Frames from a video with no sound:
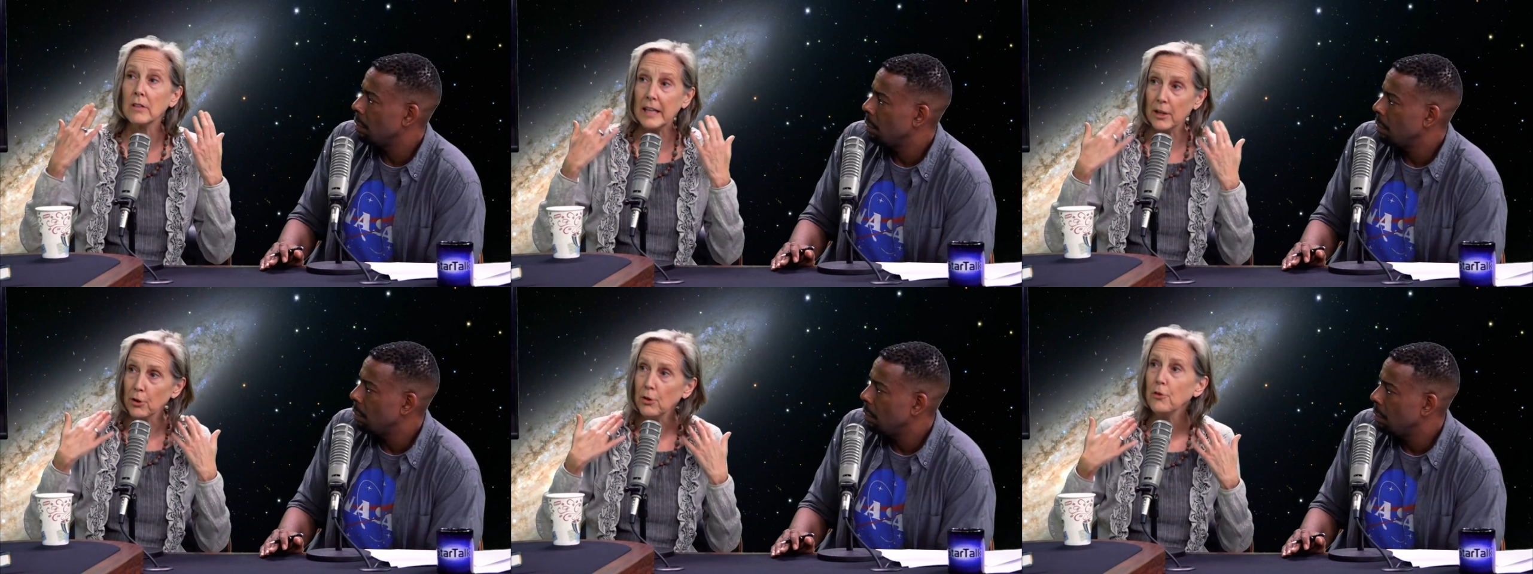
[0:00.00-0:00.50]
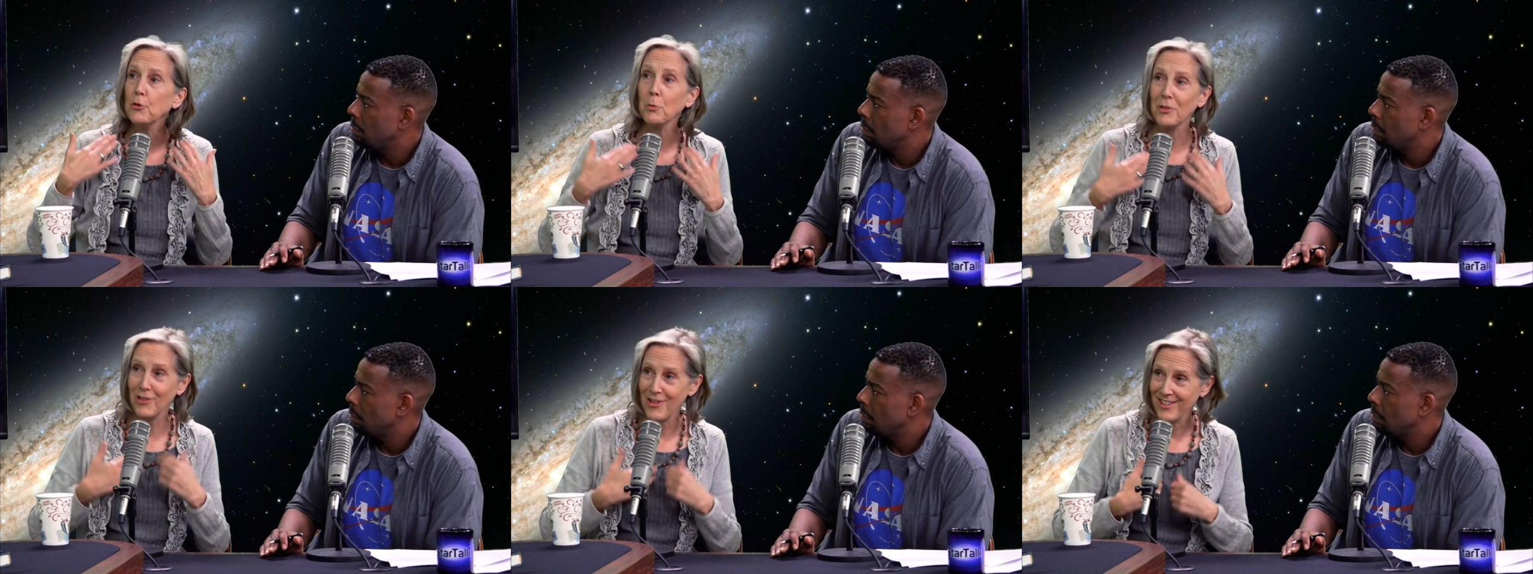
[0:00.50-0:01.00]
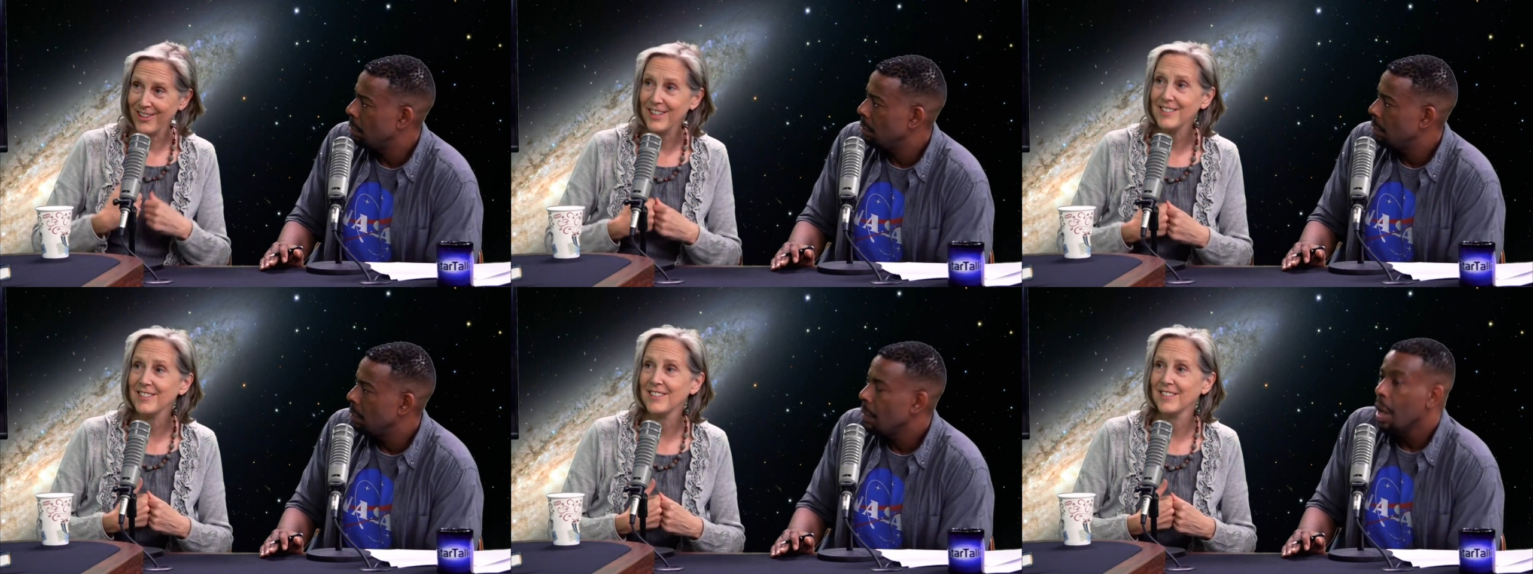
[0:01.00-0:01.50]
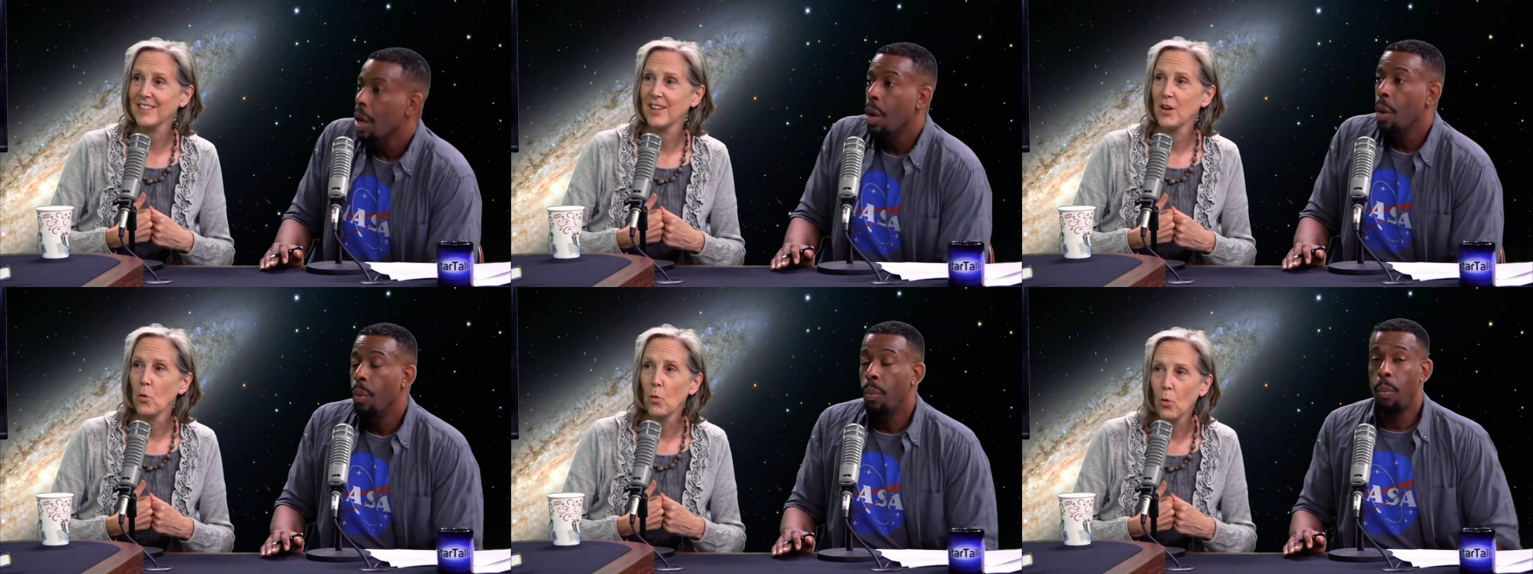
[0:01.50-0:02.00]
Speaker 1: gills was on the list.
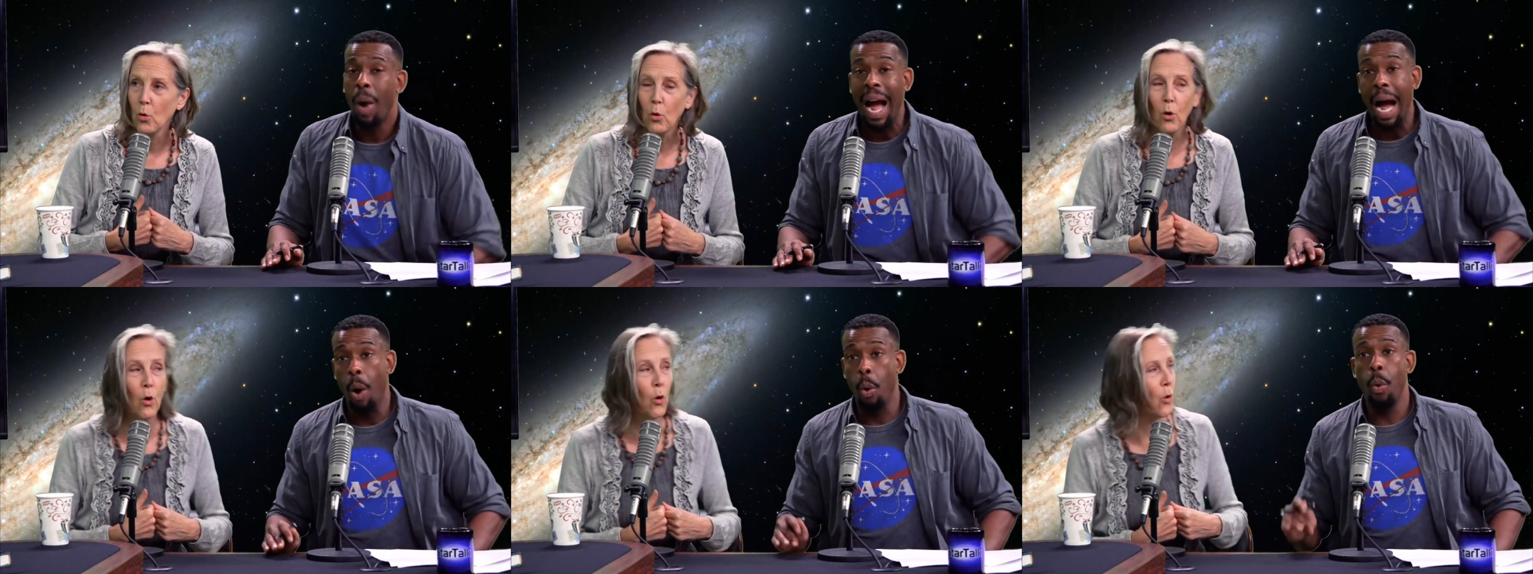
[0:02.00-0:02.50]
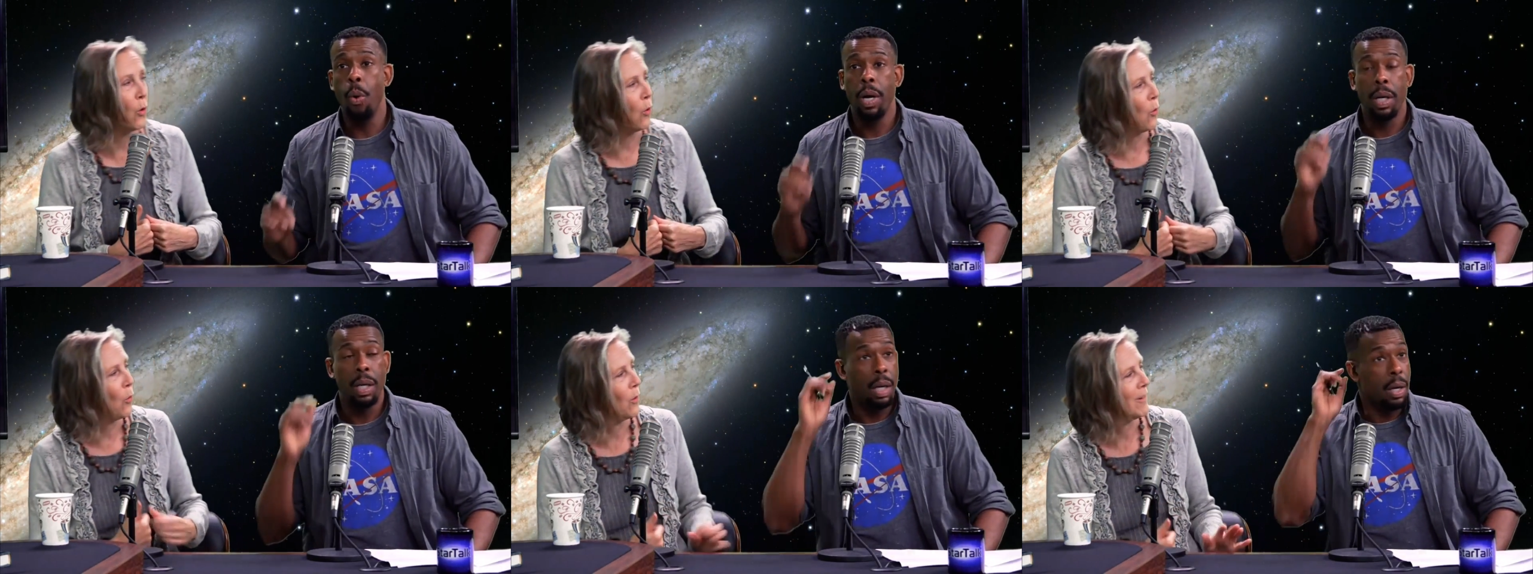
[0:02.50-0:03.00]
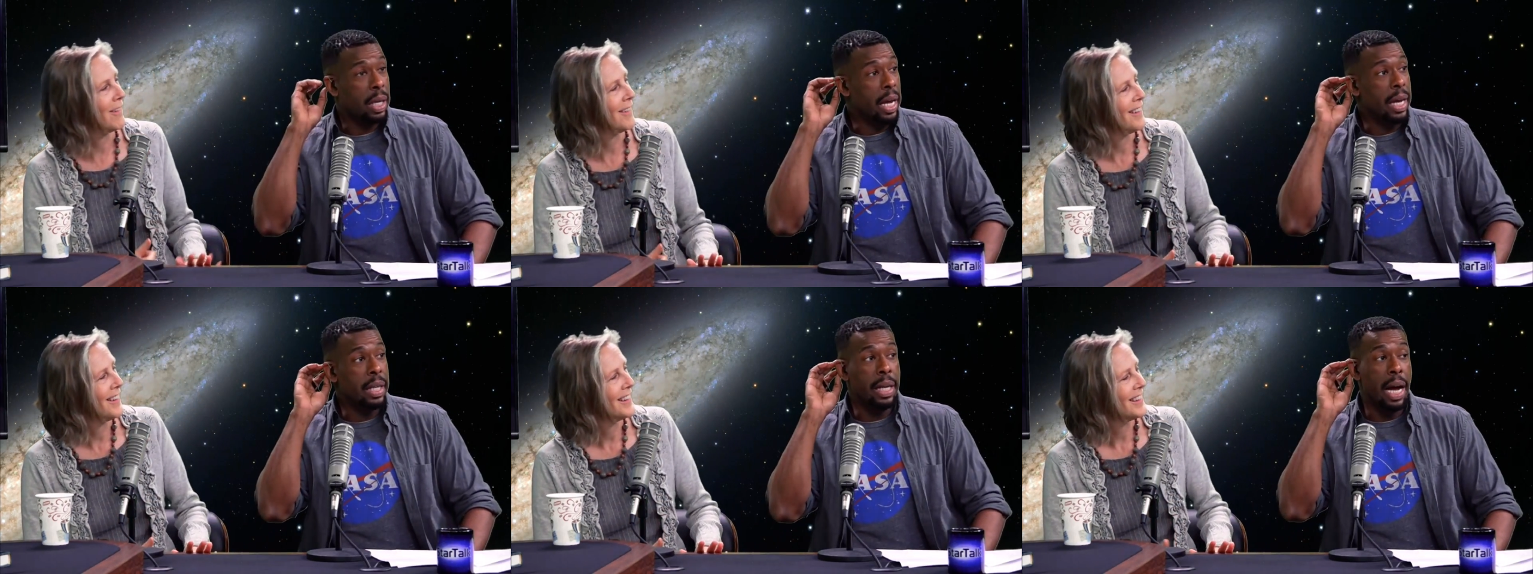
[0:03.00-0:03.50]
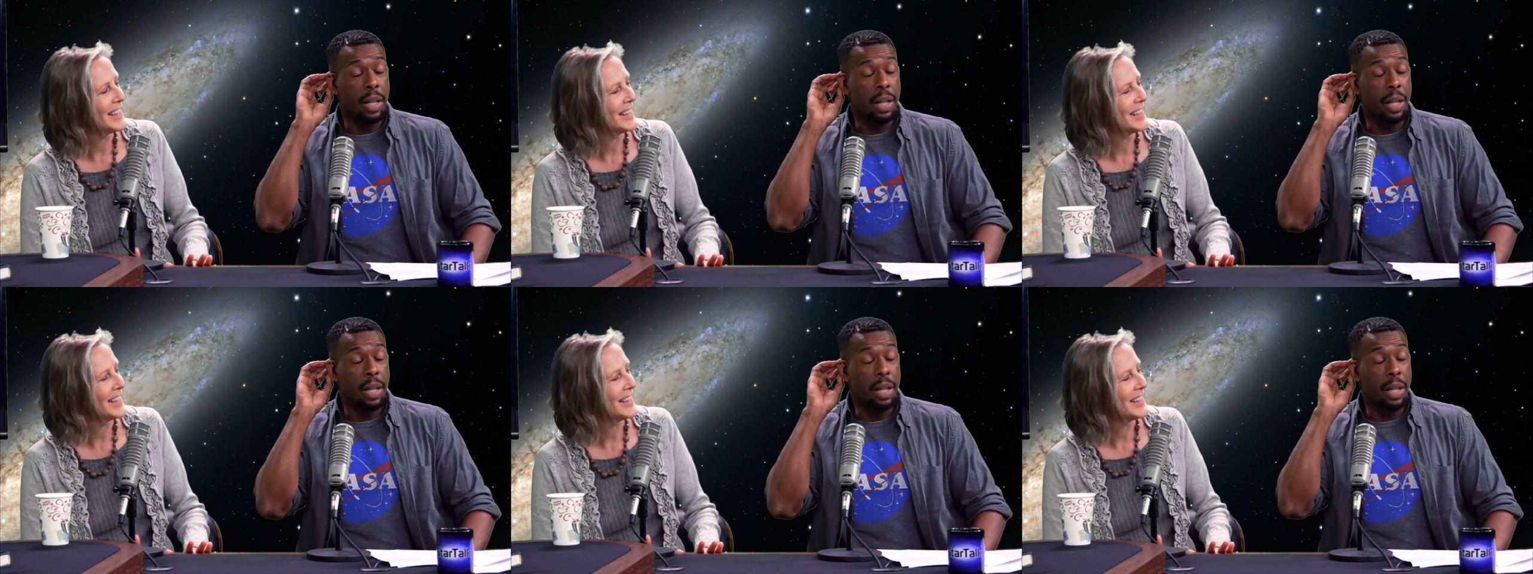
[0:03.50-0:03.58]
Speaker 2: Mm. Wow. Okay. Now